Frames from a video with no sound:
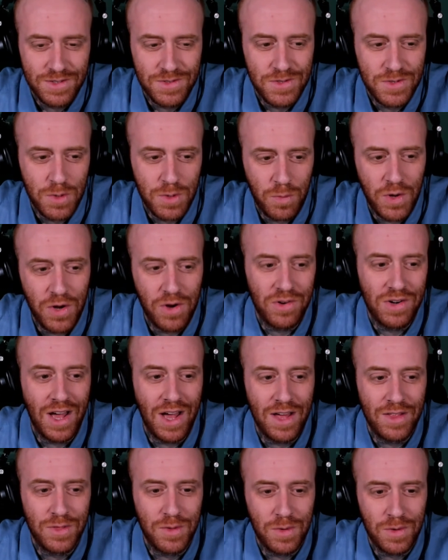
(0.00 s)
So we are
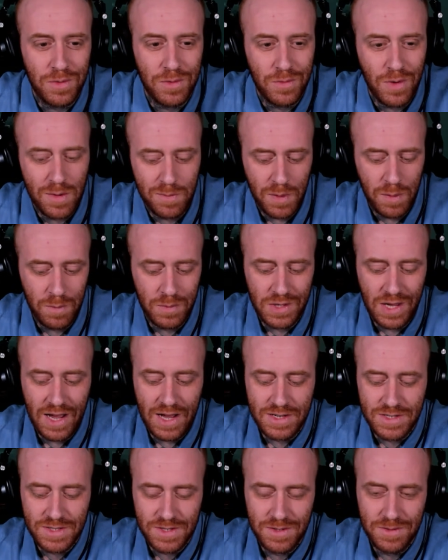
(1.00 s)
not the right people to
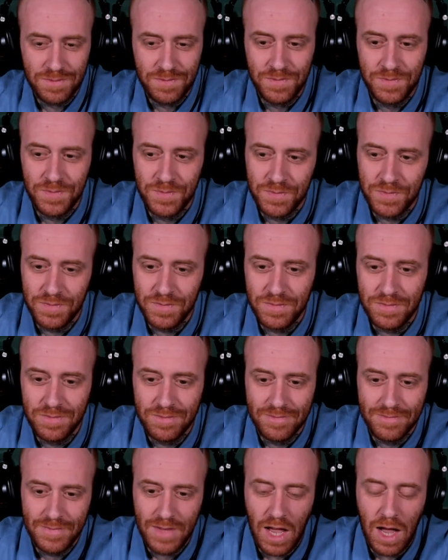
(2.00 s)
ask.
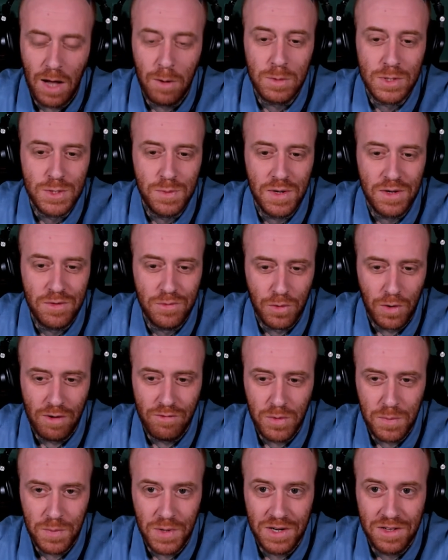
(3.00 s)
I would speak for
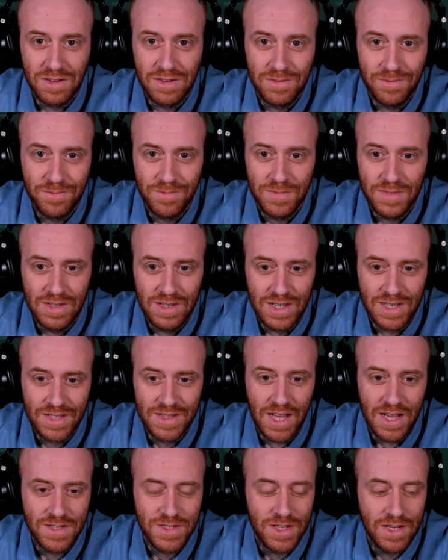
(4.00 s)
everybody in
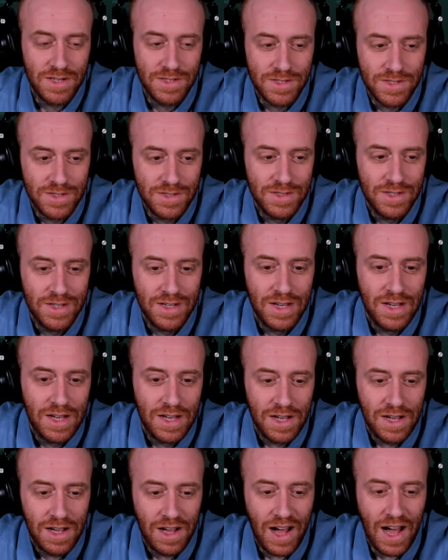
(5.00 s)
that sense.
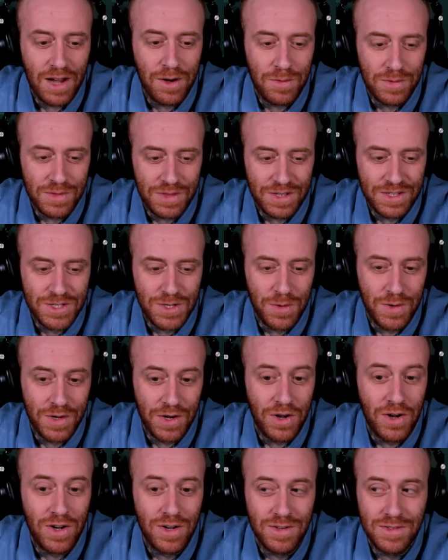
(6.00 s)
I don't think so at
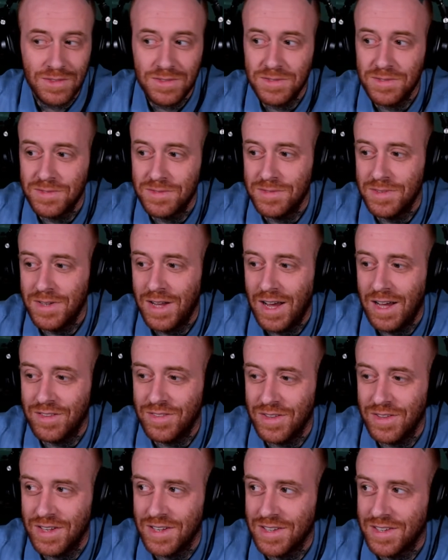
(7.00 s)
all. I
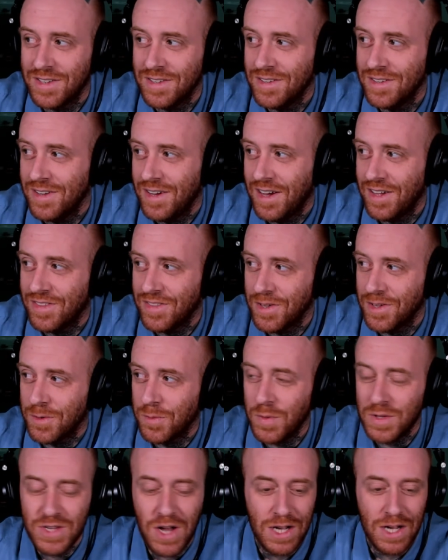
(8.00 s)
think
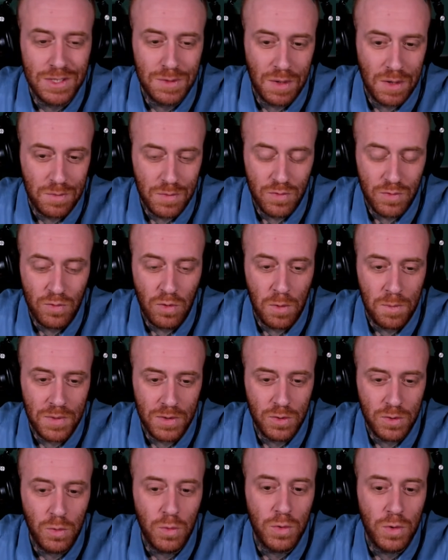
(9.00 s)
we talked about it before,
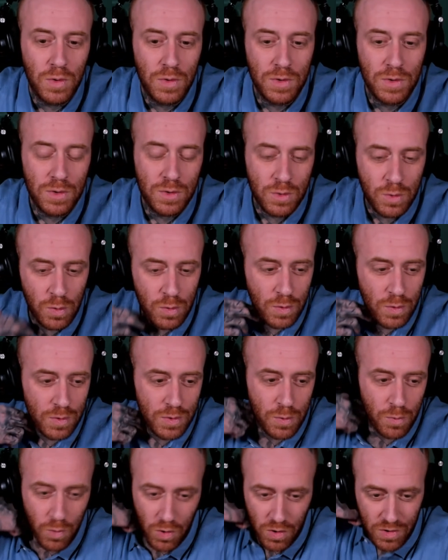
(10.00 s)
but Google
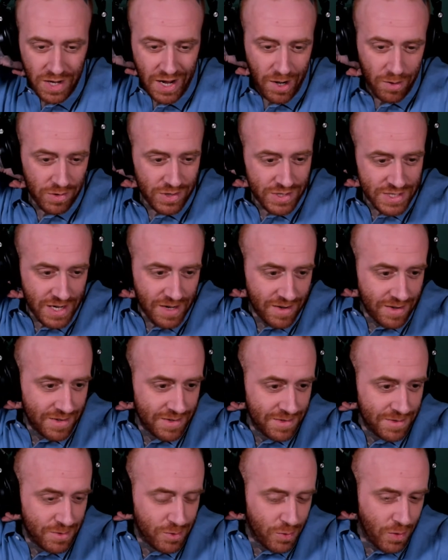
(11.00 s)
the word heretic,
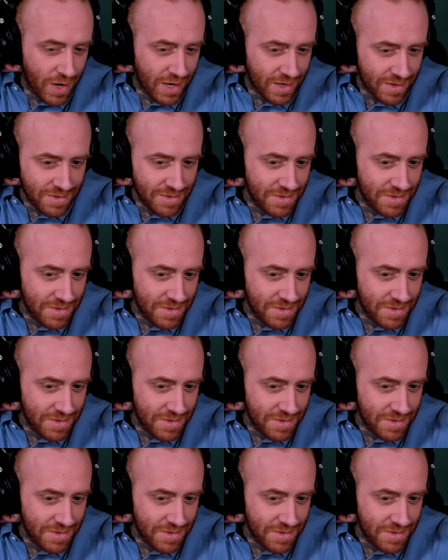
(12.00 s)
Craig.